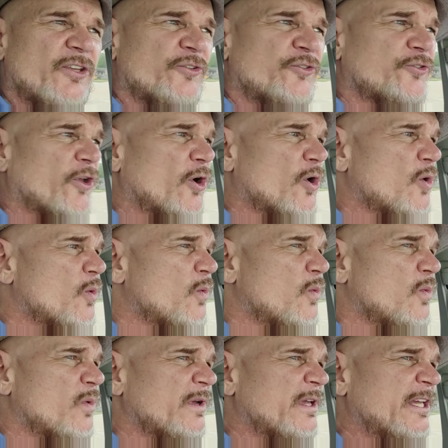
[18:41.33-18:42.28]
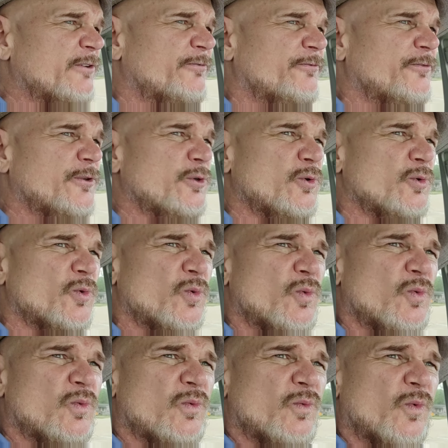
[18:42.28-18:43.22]
so if
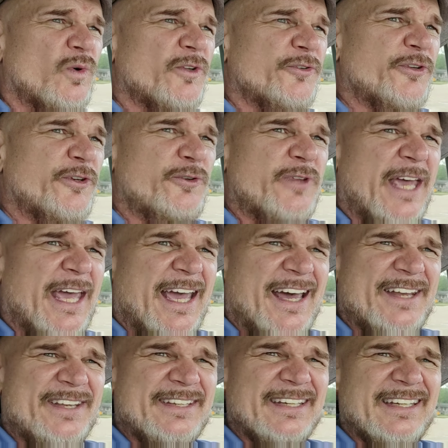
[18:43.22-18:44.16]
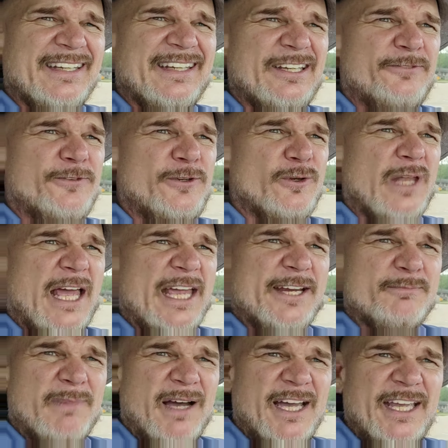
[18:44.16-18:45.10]
you will do that and if you
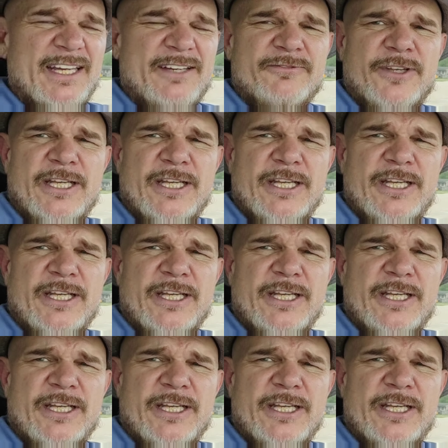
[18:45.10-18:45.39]
like my